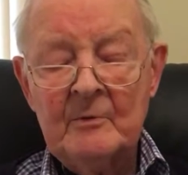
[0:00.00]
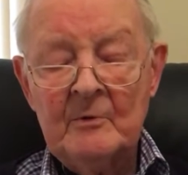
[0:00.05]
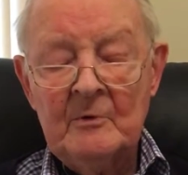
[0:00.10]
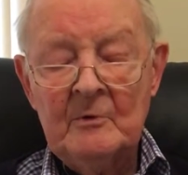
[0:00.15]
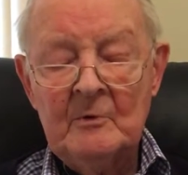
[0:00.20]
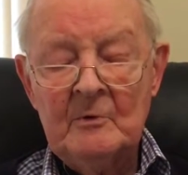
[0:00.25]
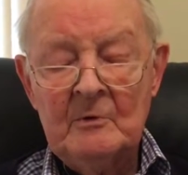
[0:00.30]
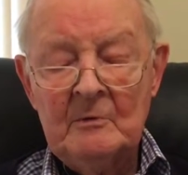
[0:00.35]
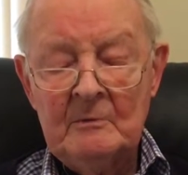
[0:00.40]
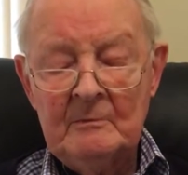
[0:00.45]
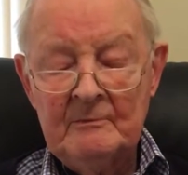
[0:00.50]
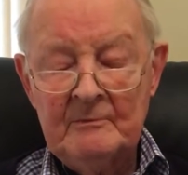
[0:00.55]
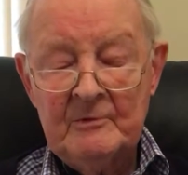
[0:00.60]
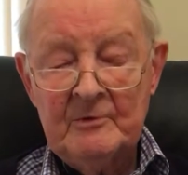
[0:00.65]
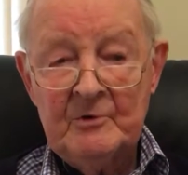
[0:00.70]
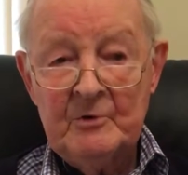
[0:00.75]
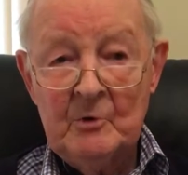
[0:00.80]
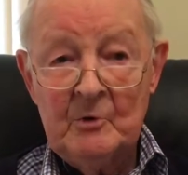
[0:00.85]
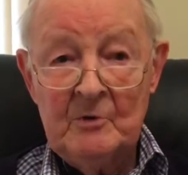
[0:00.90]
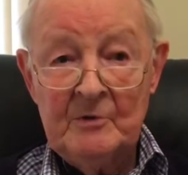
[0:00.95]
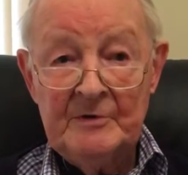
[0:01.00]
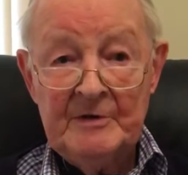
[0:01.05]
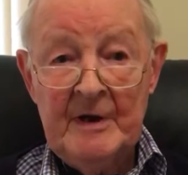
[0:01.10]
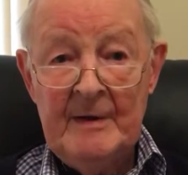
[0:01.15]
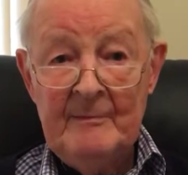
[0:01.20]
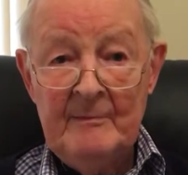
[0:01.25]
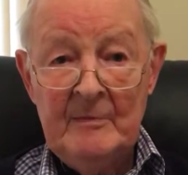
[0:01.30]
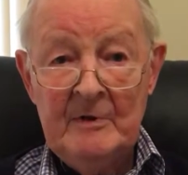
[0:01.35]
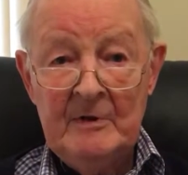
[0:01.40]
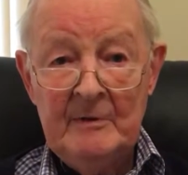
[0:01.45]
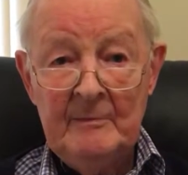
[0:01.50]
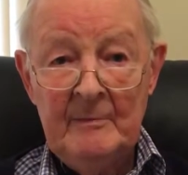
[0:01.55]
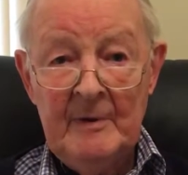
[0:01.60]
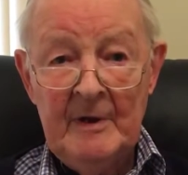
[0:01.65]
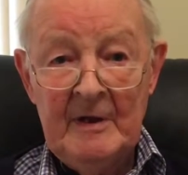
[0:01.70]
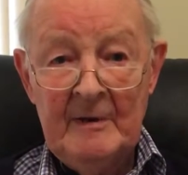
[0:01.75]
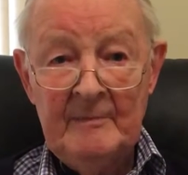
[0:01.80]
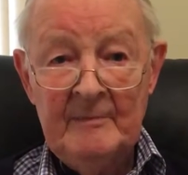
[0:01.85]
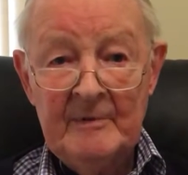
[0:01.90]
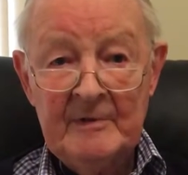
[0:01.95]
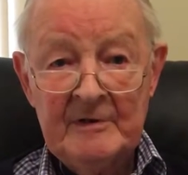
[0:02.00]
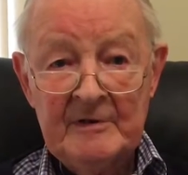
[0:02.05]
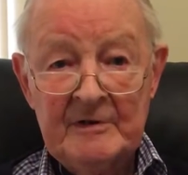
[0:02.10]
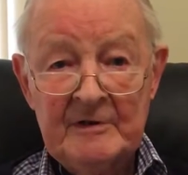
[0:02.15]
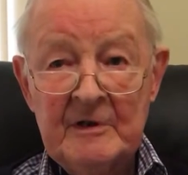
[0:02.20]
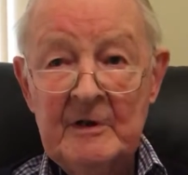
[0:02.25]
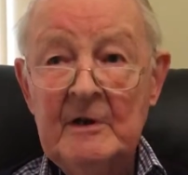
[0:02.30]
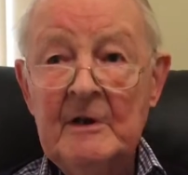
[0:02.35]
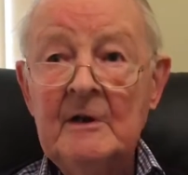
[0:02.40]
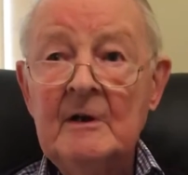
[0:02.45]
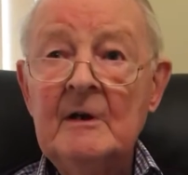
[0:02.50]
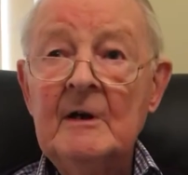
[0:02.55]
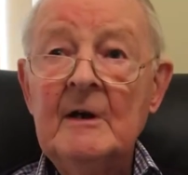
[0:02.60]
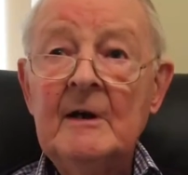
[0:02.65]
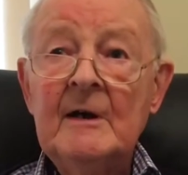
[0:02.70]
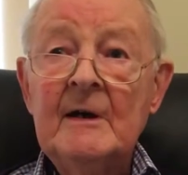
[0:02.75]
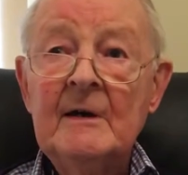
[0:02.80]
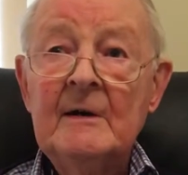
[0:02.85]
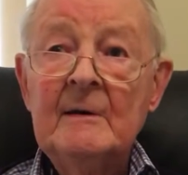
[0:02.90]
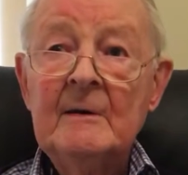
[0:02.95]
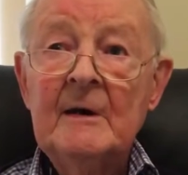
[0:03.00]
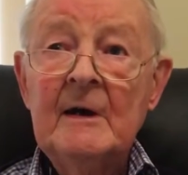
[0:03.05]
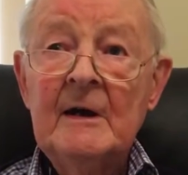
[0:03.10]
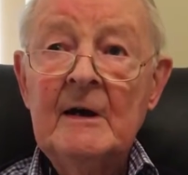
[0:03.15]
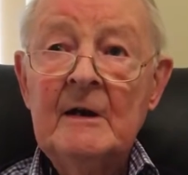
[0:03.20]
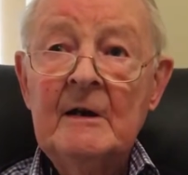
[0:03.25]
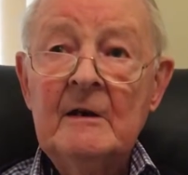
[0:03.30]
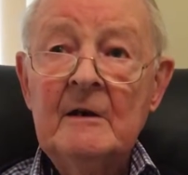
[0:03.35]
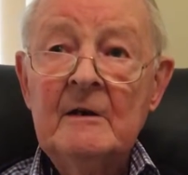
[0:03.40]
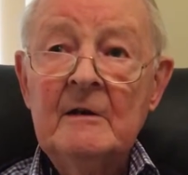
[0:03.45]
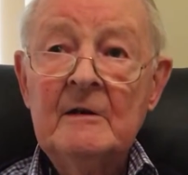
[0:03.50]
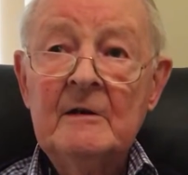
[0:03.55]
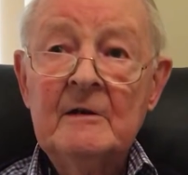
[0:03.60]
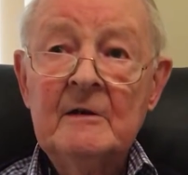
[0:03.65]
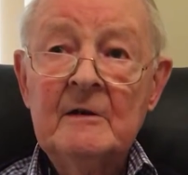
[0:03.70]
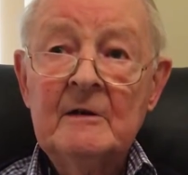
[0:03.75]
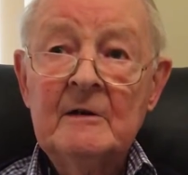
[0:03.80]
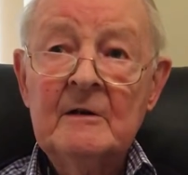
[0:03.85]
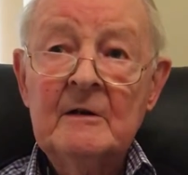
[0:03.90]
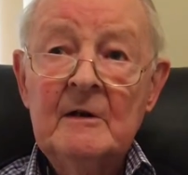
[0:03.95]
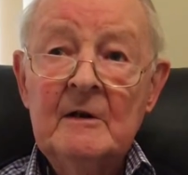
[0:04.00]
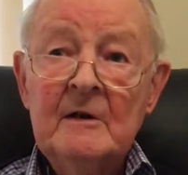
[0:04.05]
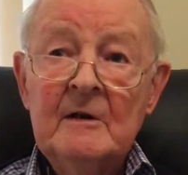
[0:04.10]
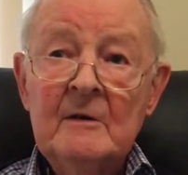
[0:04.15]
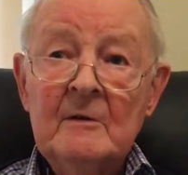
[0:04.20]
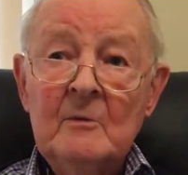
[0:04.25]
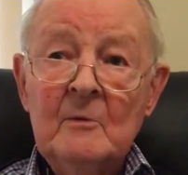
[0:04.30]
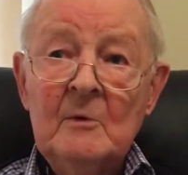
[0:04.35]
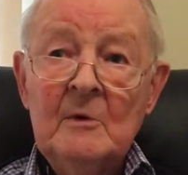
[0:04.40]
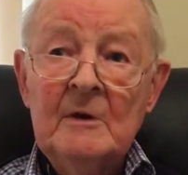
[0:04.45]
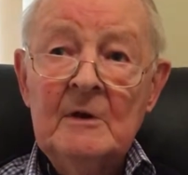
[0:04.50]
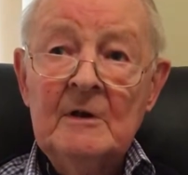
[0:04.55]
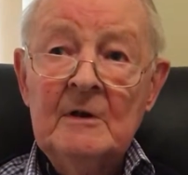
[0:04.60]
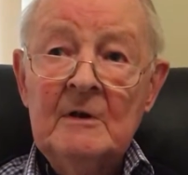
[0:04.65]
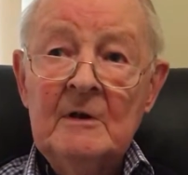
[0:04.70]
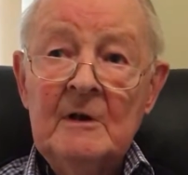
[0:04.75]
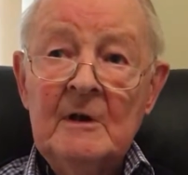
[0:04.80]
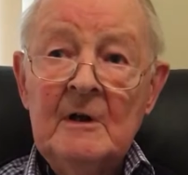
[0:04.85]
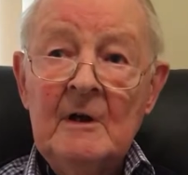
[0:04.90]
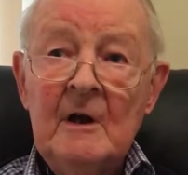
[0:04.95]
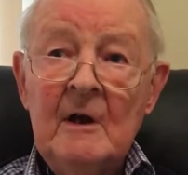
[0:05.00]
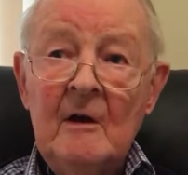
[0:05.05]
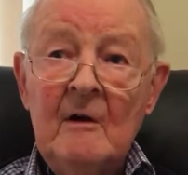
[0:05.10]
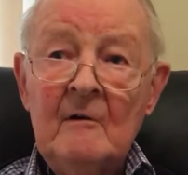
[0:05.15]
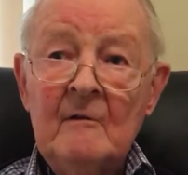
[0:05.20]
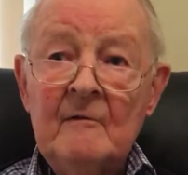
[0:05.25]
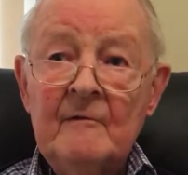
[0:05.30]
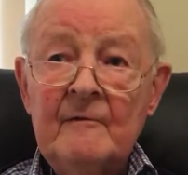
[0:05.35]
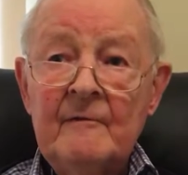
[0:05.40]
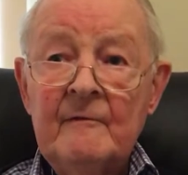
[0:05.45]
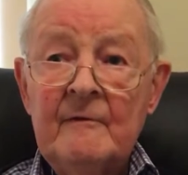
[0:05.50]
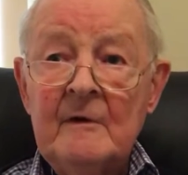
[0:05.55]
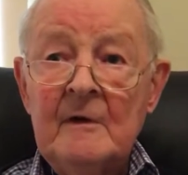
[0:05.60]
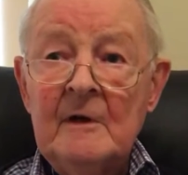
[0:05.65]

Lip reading: were all short 10-minute papers and were of